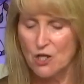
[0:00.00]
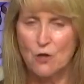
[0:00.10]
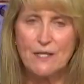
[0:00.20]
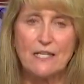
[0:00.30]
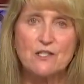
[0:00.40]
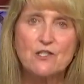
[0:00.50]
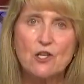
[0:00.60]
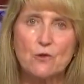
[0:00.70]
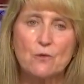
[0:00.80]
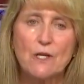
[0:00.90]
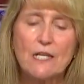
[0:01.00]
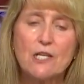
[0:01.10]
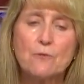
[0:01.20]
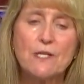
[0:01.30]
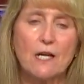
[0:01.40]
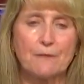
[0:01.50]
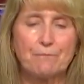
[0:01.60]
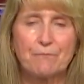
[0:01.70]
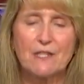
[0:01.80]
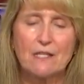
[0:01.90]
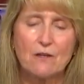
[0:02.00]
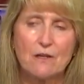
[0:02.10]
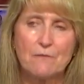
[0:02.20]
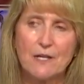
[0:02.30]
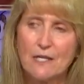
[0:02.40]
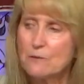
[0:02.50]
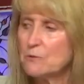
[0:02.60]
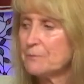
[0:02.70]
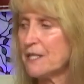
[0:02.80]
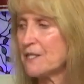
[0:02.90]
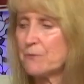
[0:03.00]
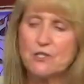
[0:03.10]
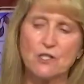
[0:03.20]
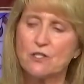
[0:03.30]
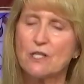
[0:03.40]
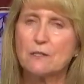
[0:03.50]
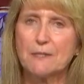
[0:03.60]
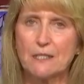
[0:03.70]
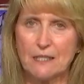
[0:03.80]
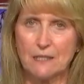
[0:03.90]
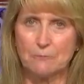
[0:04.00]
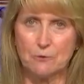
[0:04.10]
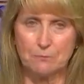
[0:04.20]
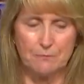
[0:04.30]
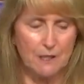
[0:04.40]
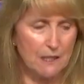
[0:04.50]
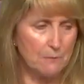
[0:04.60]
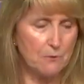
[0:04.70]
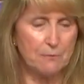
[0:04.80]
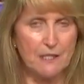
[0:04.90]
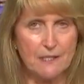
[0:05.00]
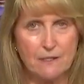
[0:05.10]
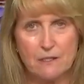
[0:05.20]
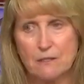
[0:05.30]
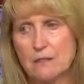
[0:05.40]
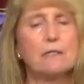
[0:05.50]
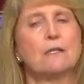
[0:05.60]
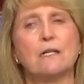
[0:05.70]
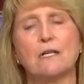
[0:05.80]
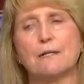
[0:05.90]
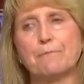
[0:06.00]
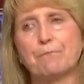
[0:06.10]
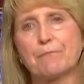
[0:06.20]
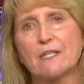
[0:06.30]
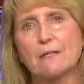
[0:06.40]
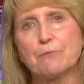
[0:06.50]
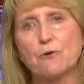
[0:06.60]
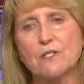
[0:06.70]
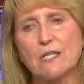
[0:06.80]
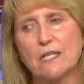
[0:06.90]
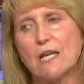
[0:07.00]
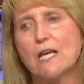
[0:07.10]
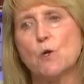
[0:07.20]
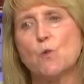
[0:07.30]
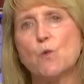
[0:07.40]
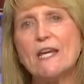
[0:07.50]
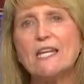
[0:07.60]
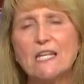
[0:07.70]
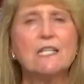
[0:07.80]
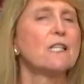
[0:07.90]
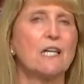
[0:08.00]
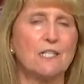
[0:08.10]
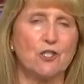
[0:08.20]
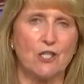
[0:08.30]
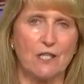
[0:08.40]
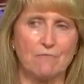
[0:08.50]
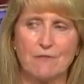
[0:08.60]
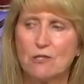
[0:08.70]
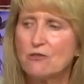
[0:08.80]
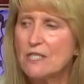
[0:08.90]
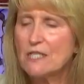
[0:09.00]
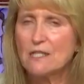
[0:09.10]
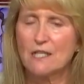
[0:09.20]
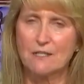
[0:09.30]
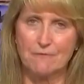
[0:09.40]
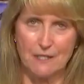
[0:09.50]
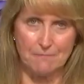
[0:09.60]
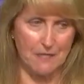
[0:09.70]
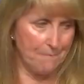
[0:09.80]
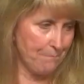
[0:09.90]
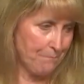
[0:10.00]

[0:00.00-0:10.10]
Okay, so here we are. Animal-based. We just talked about animal-based protein. We eat a lot of chicken. We don't eat a lot of red meat.